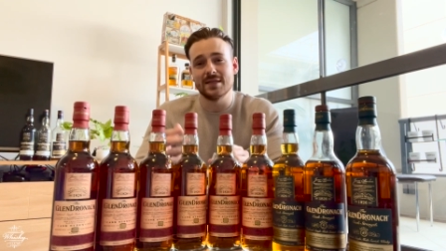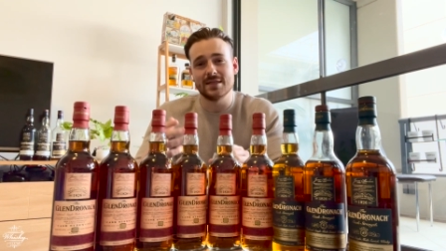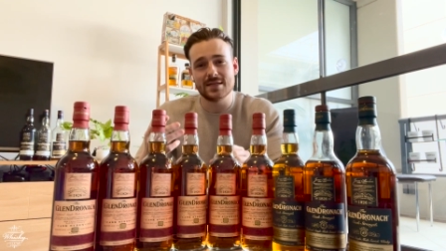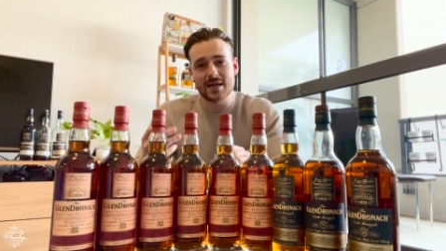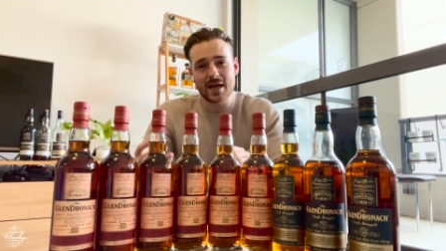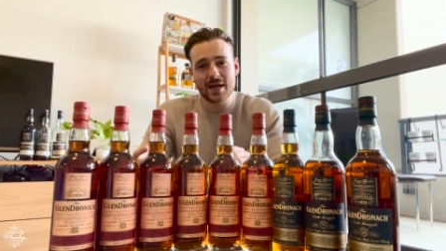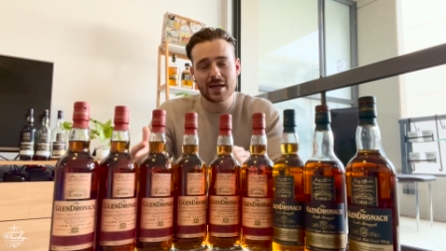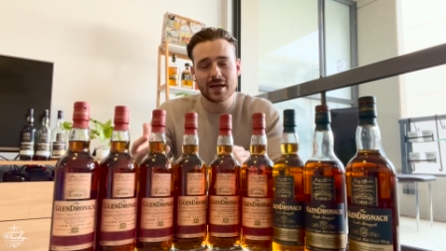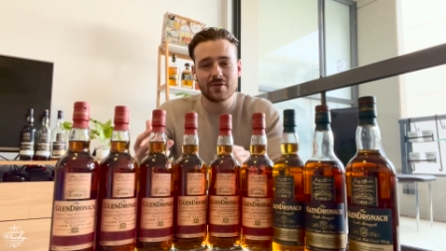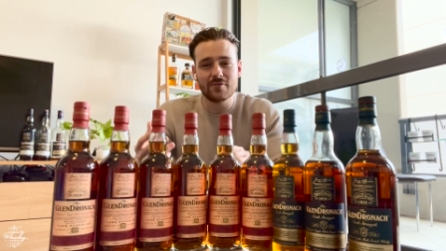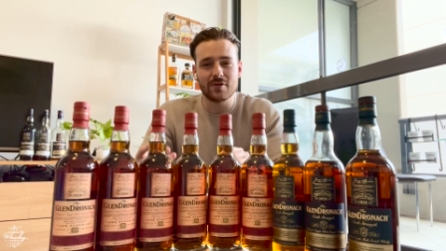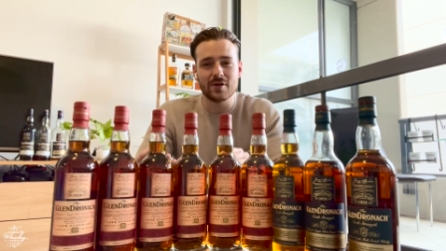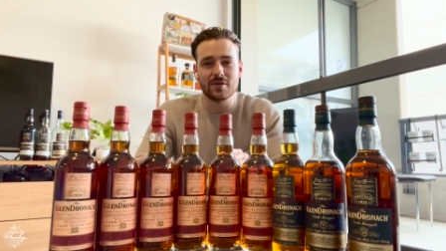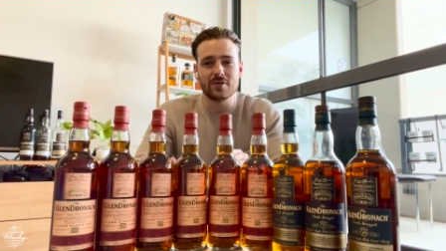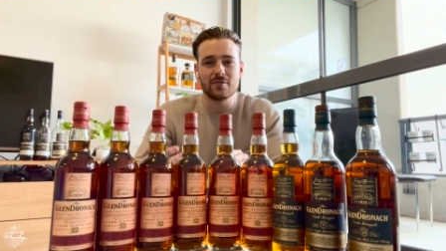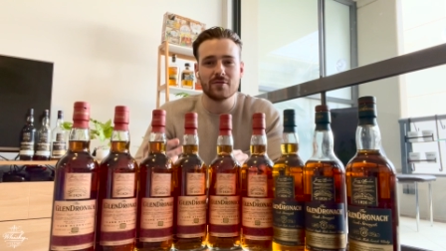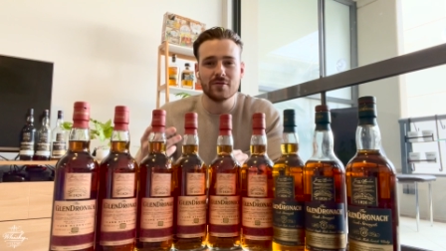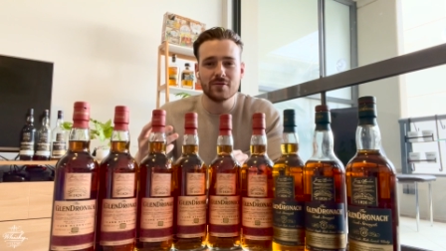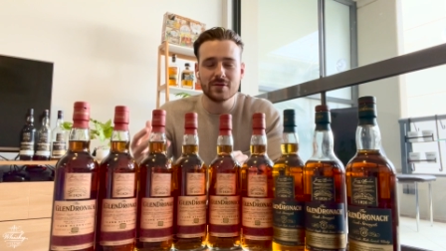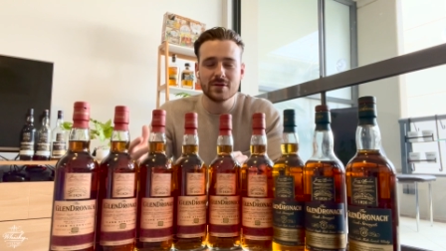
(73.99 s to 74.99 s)
to take everyone
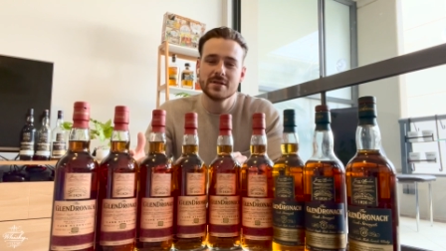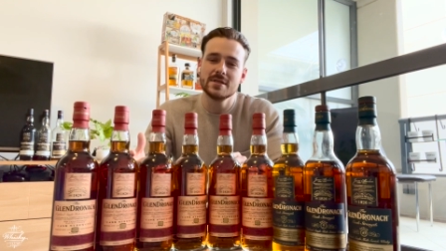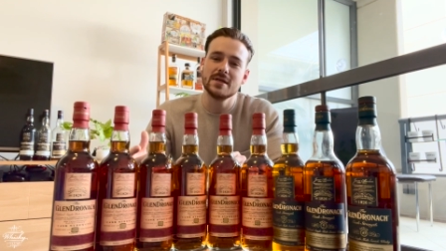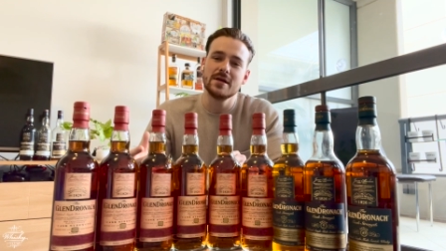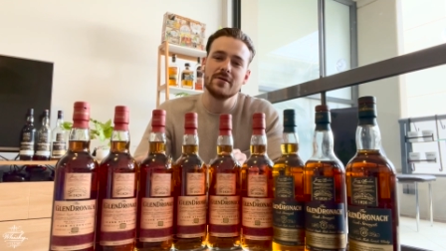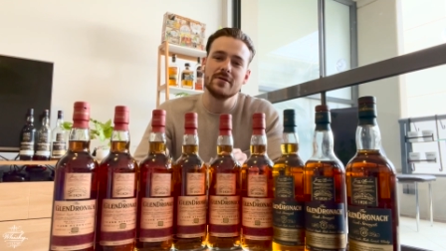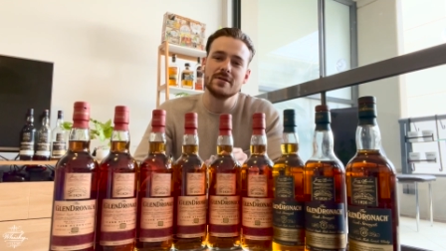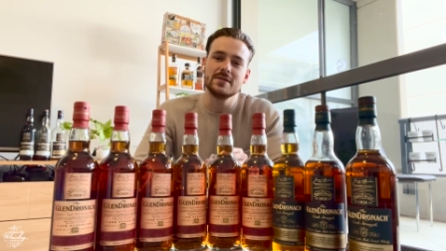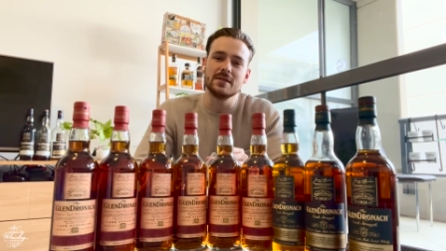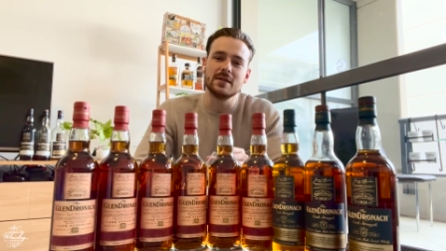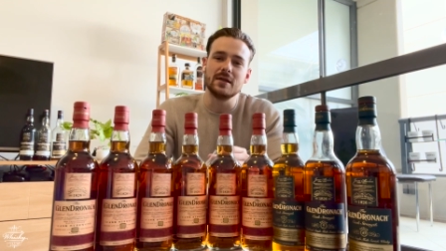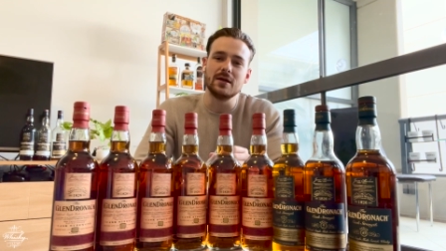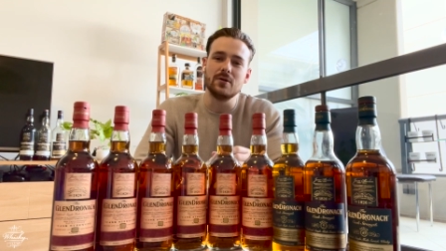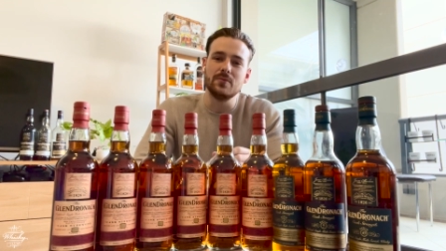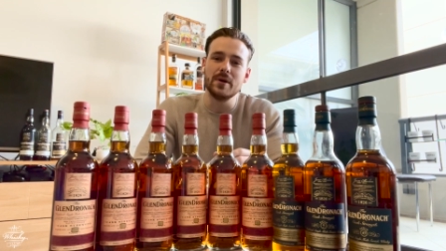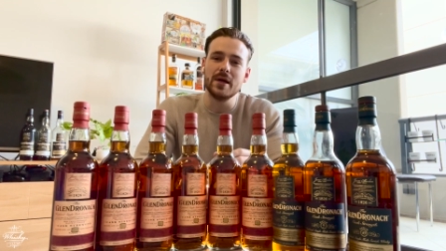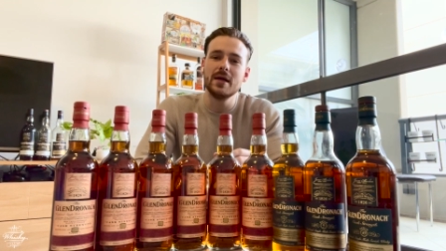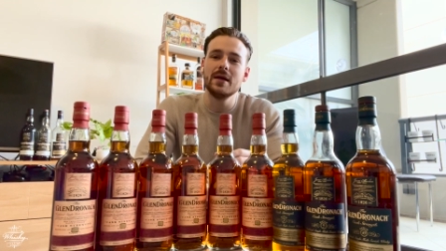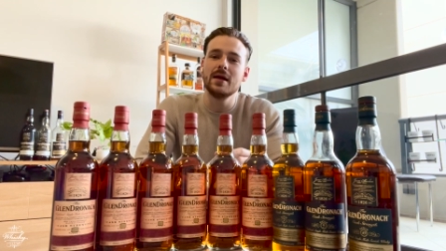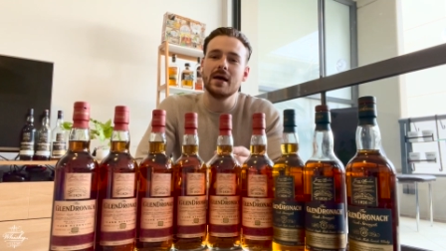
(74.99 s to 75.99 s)
through the series a little
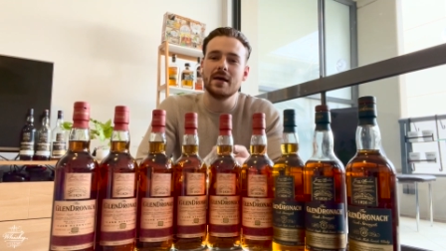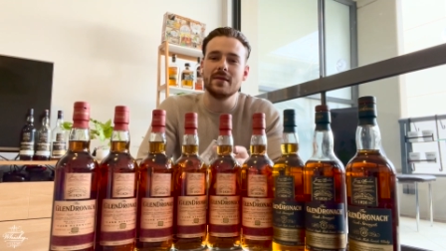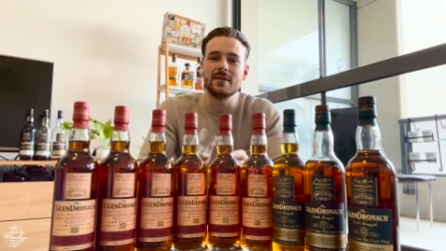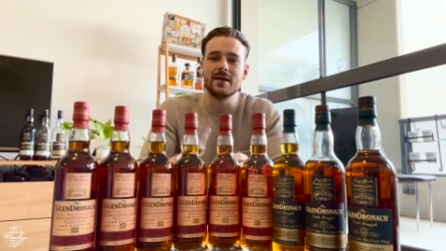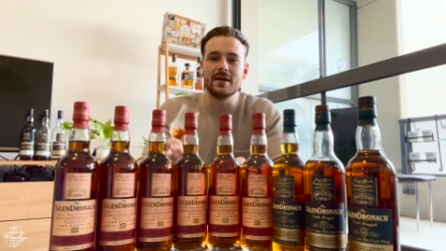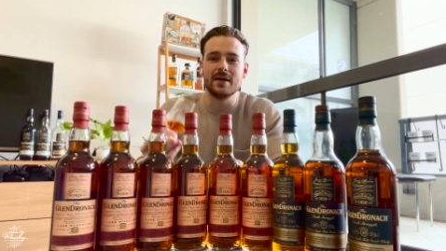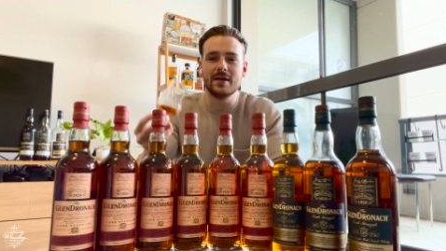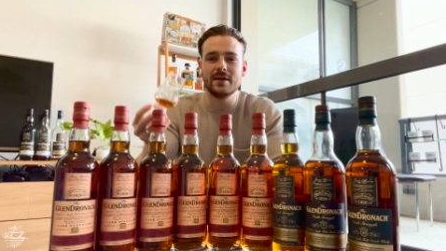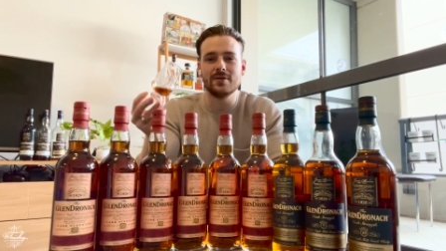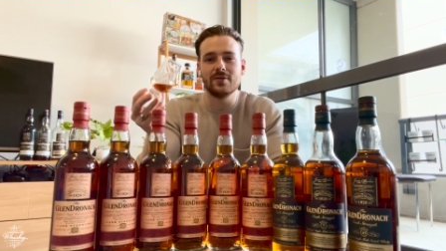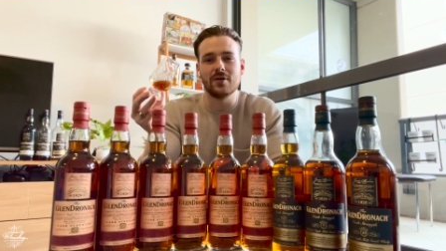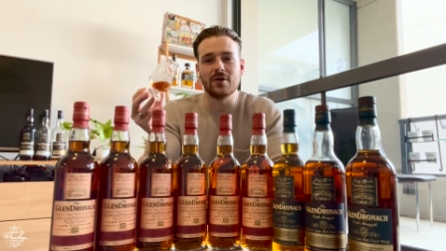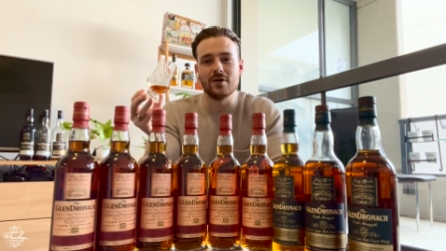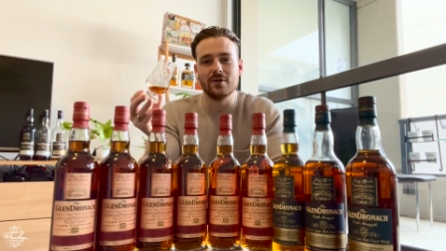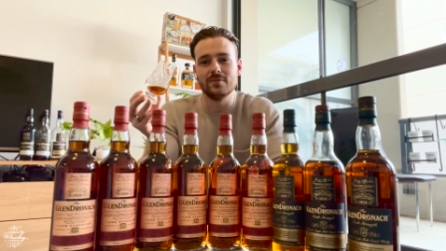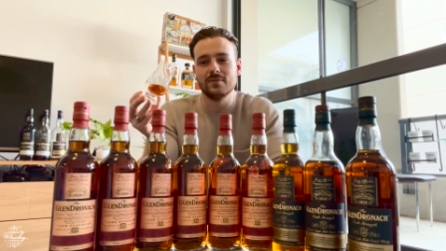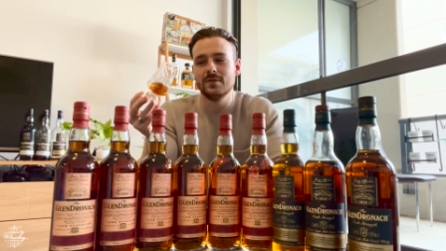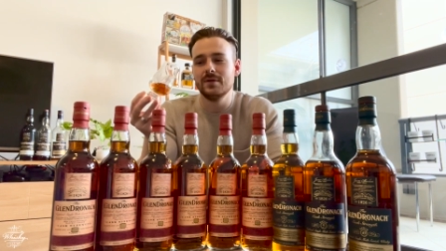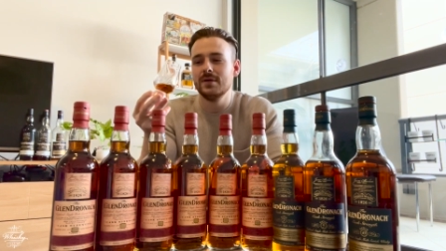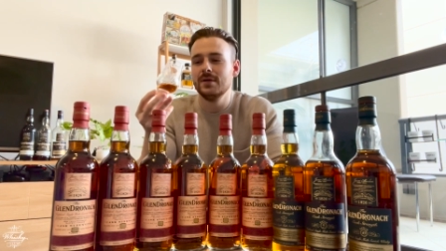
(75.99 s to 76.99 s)
bit and then end on